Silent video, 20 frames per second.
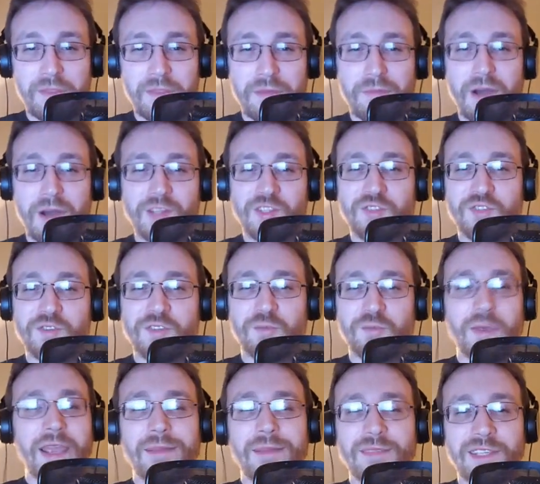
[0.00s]
from the
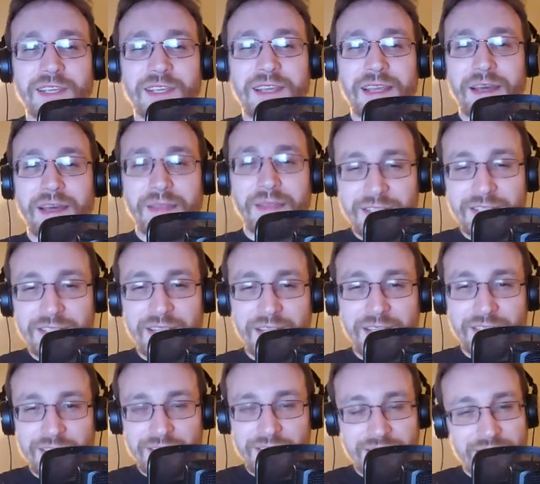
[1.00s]
monstrous Ramsay, and how
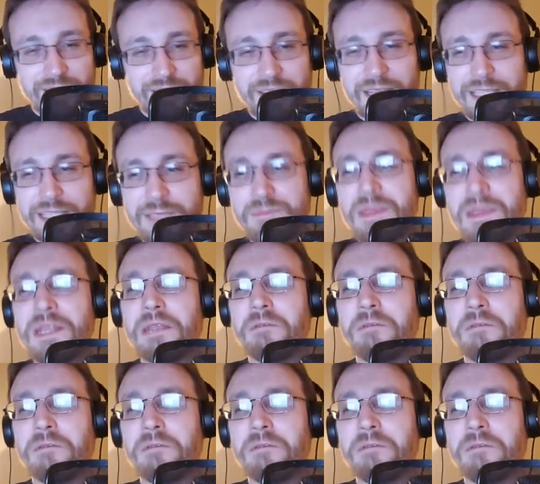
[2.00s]
that's